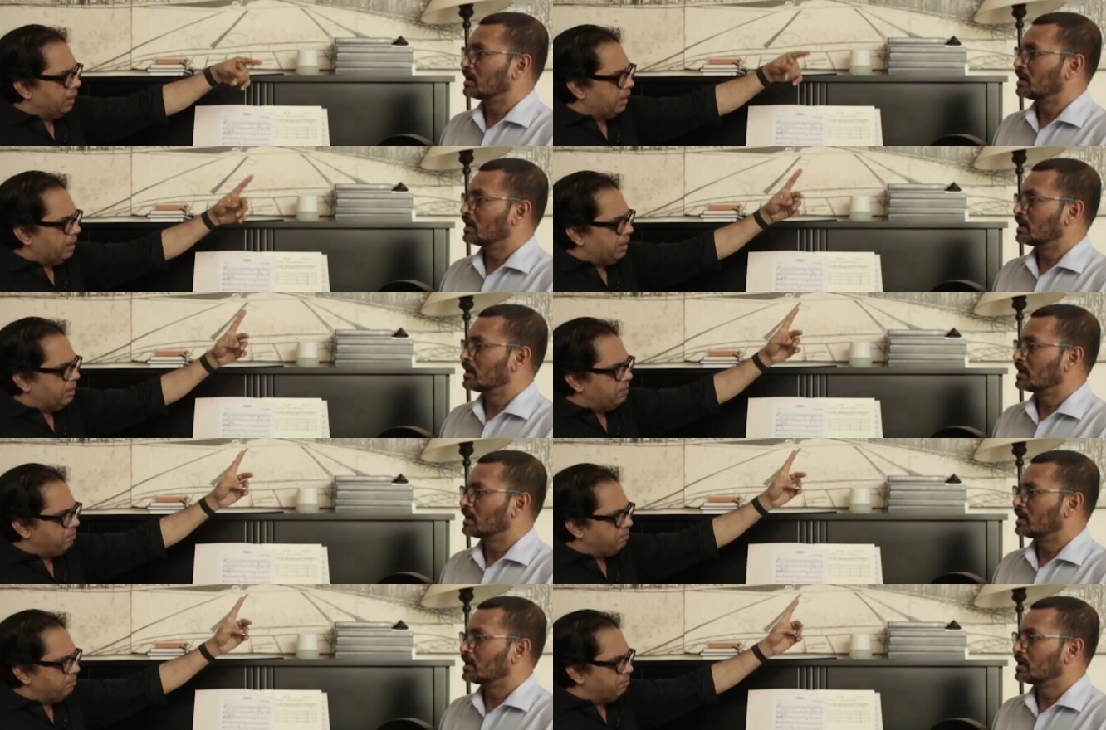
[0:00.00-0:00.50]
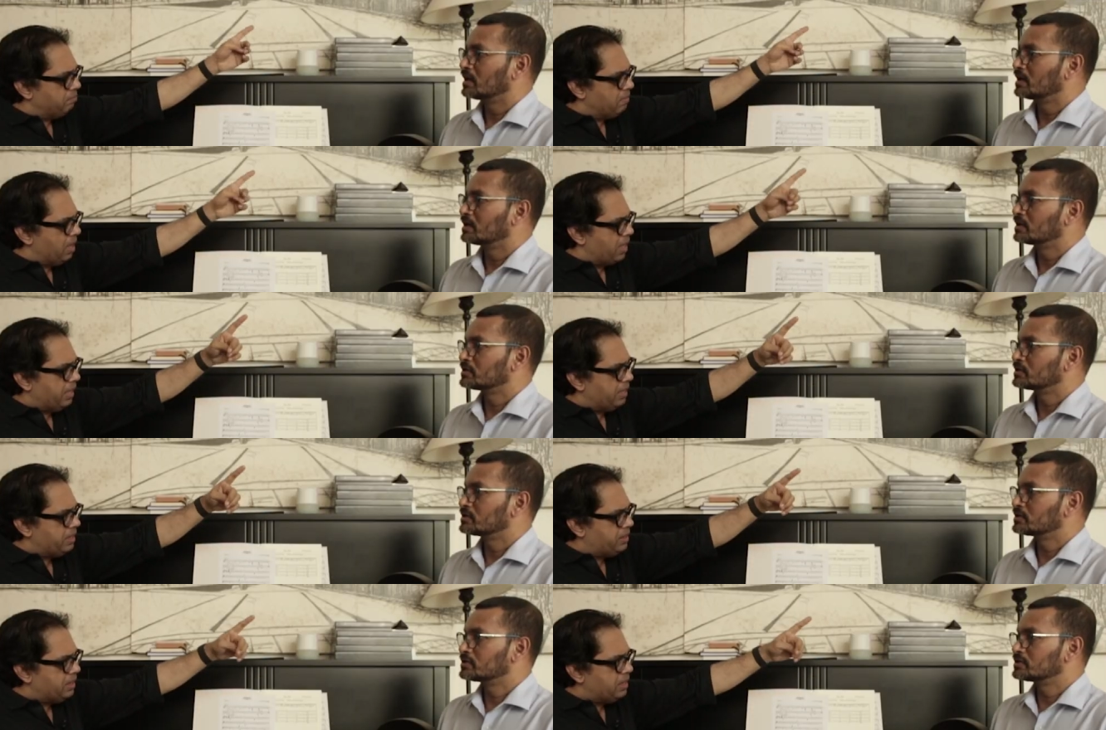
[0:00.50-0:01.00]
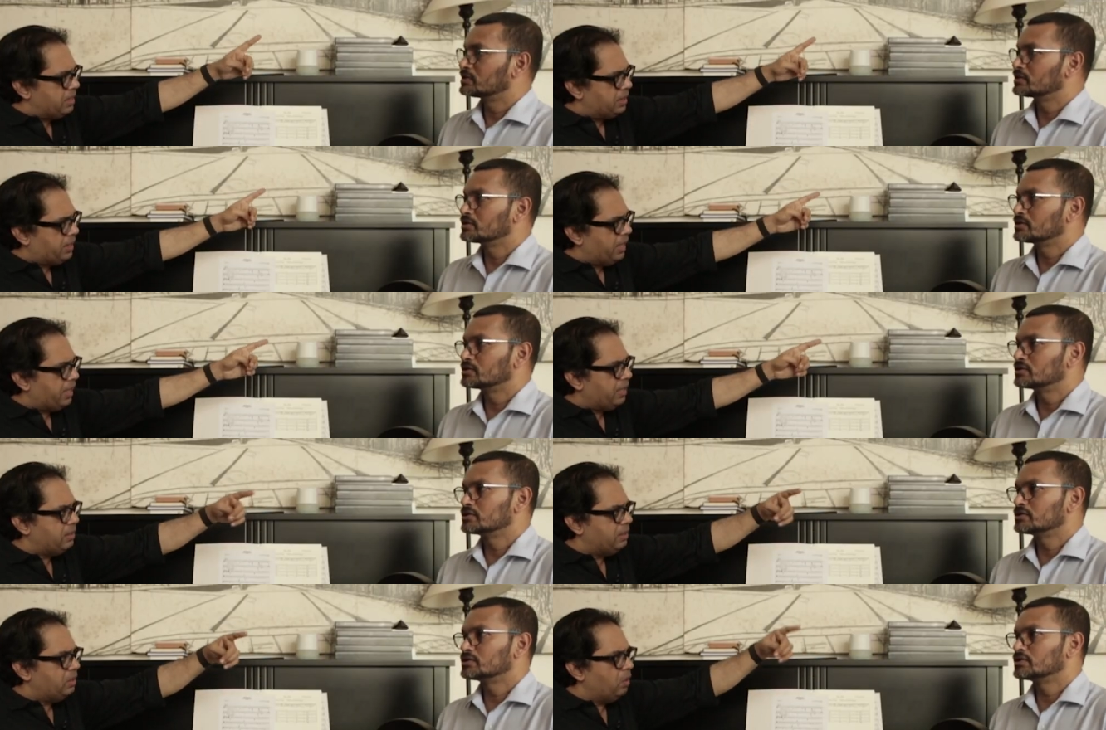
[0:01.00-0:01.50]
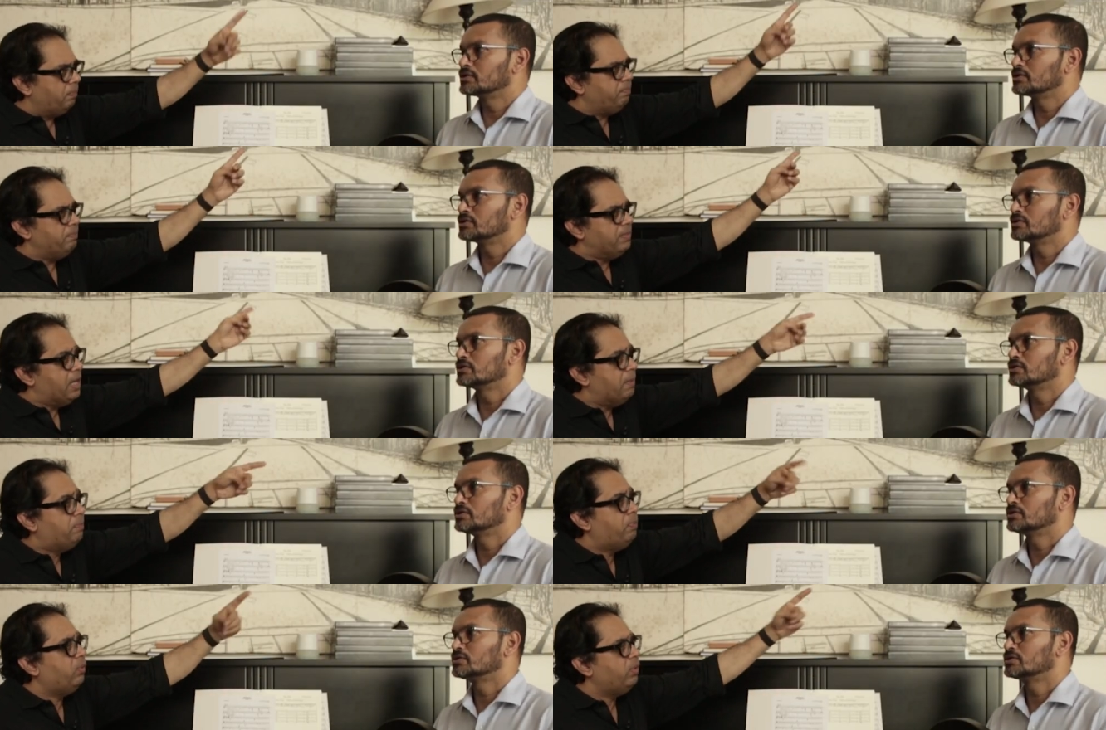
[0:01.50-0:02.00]
Speaker 1: in 1810
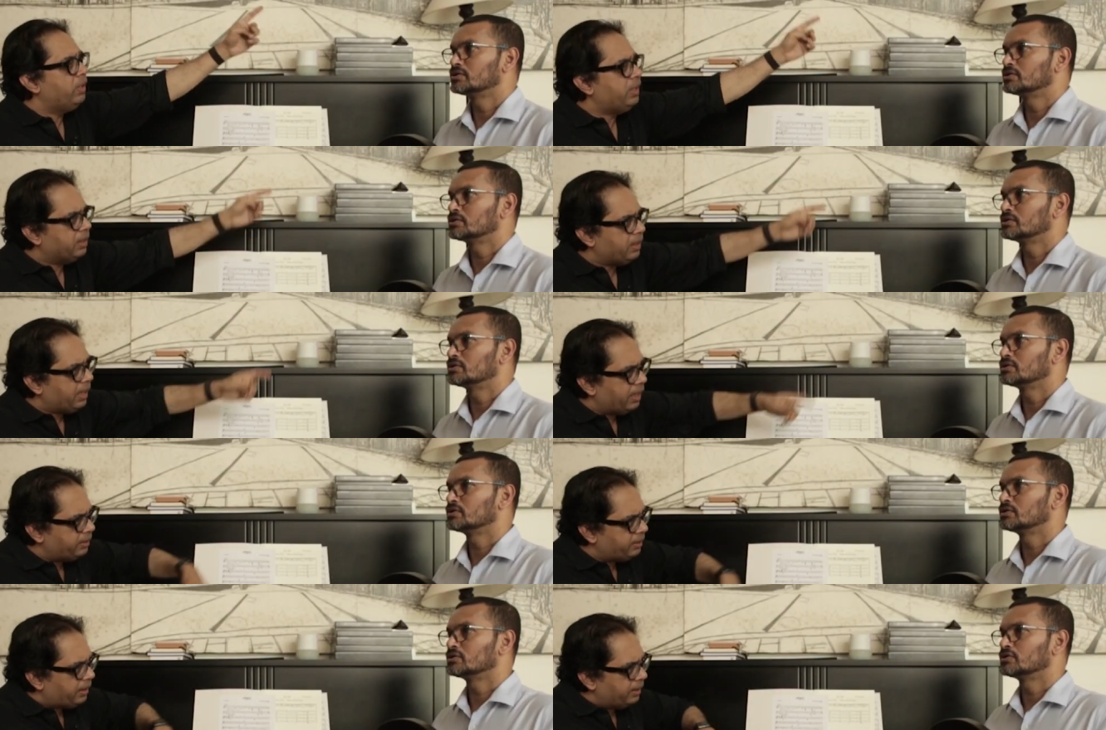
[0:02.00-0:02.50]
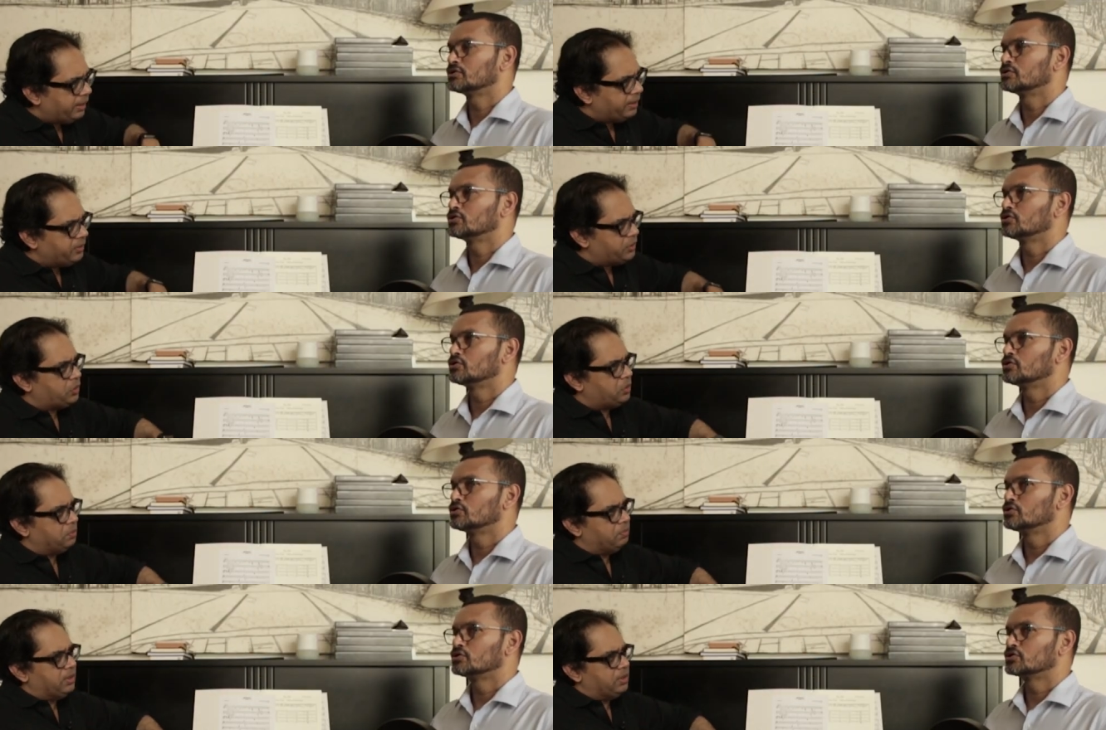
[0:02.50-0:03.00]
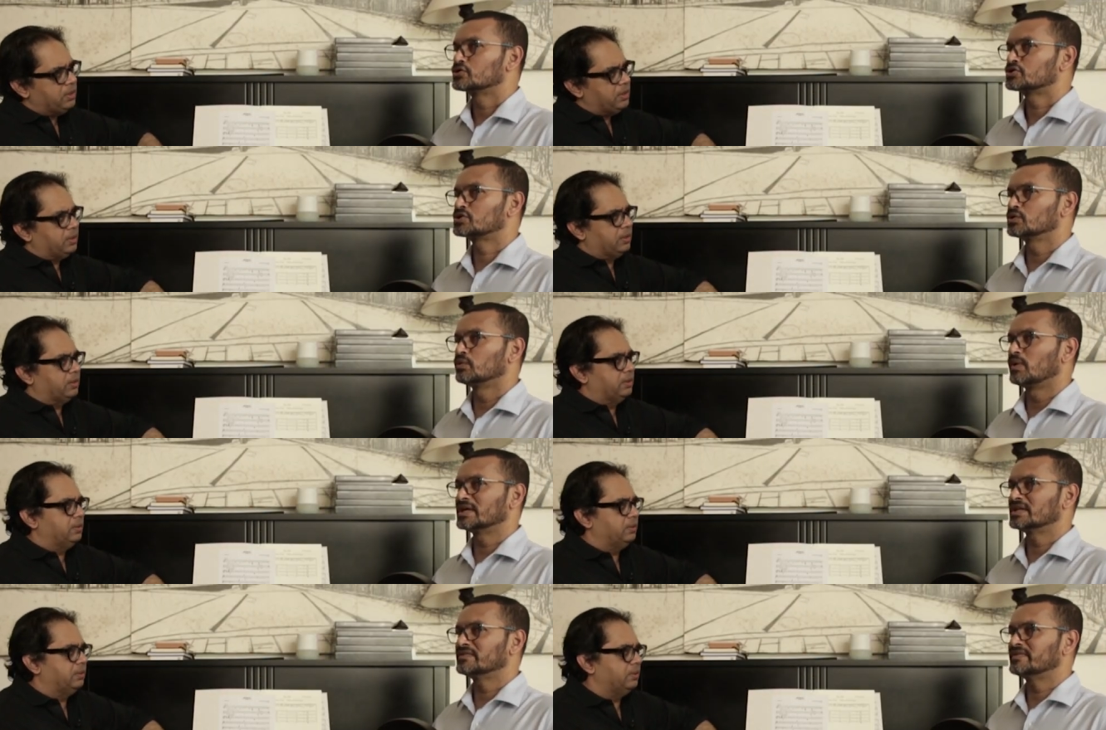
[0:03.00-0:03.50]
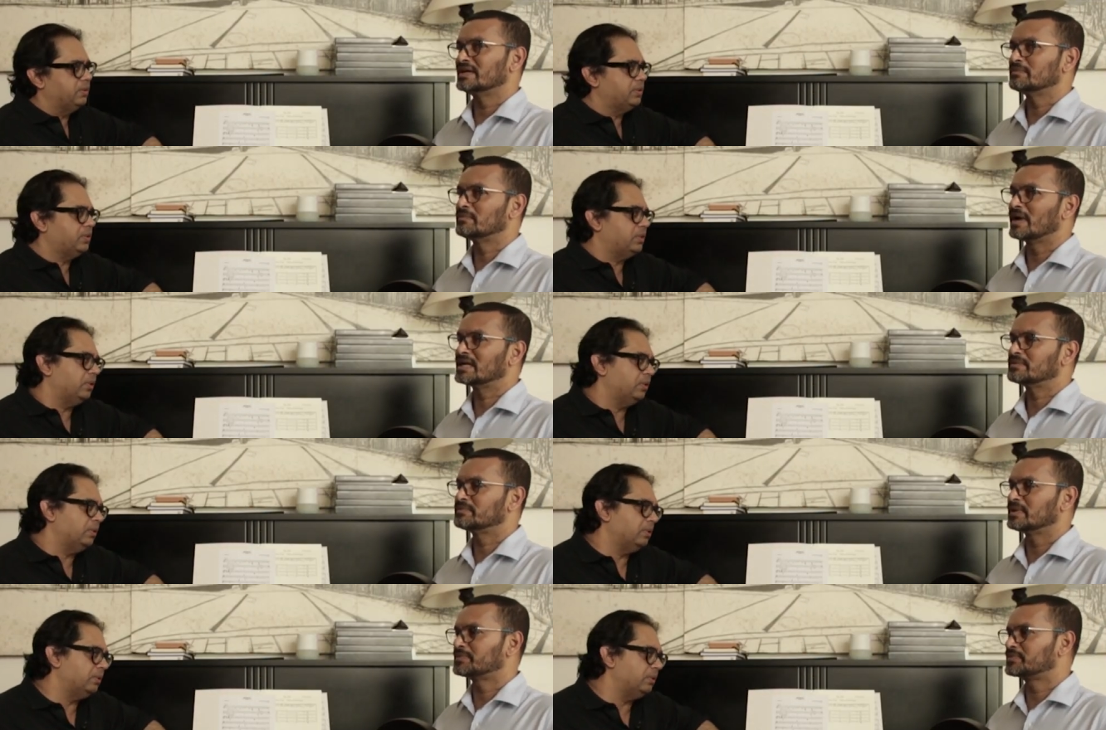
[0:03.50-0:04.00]
Napoleon had that instrument.
Speaker 2: So what if I
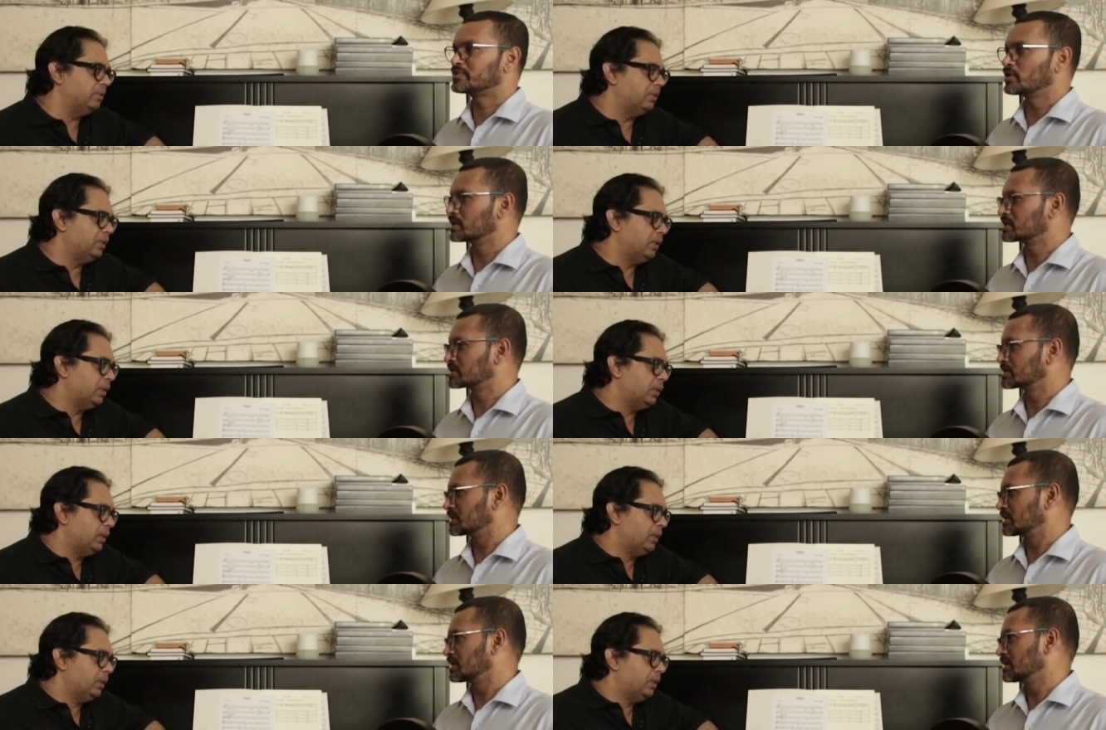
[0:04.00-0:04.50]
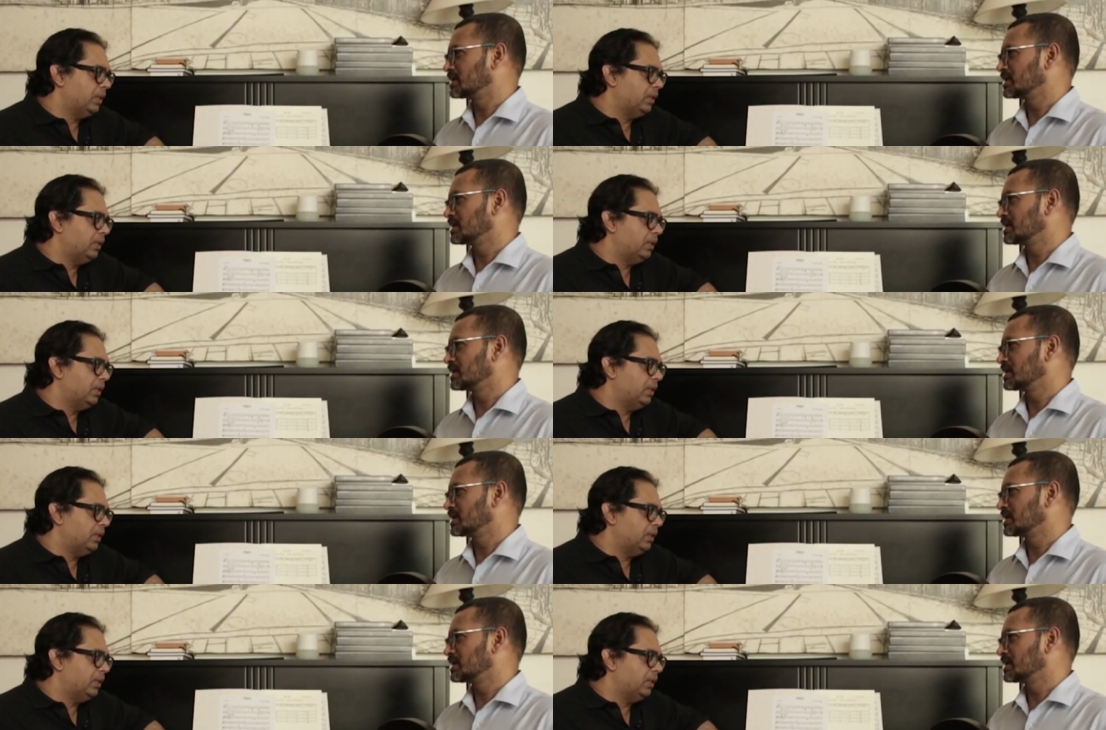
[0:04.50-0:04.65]
buy it by proxy?